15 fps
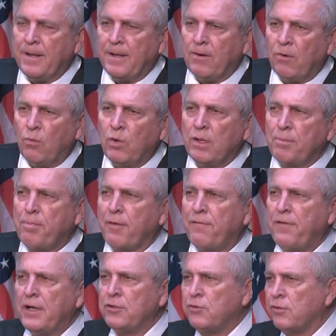one of the
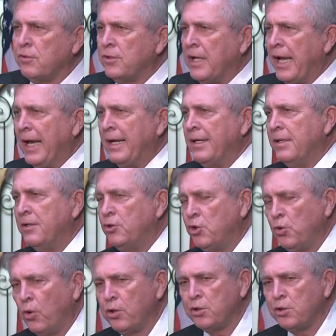professors at George